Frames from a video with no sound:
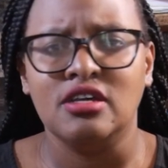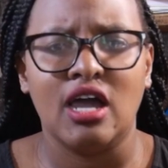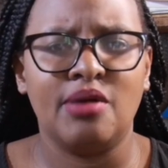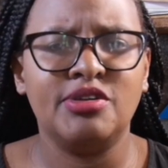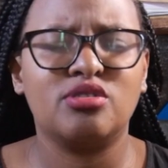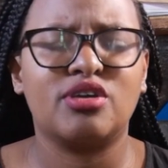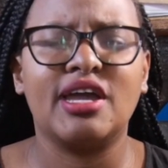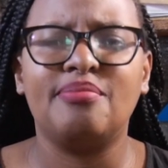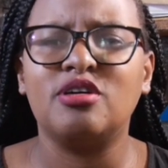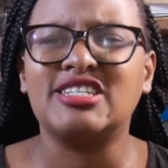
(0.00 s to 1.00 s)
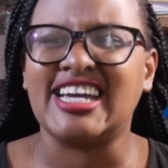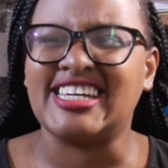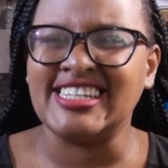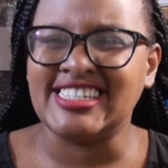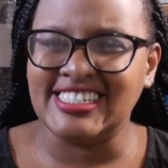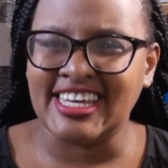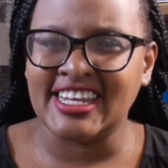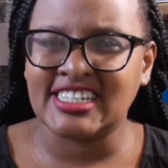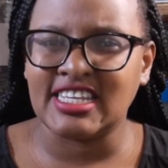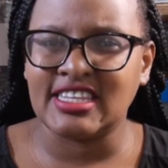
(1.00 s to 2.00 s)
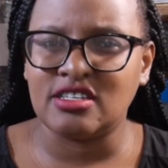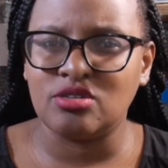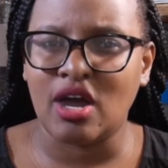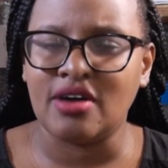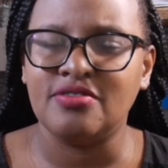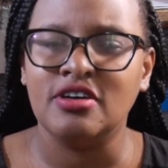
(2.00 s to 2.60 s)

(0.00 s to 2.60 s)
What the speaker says: Are we talking about a great director that you have?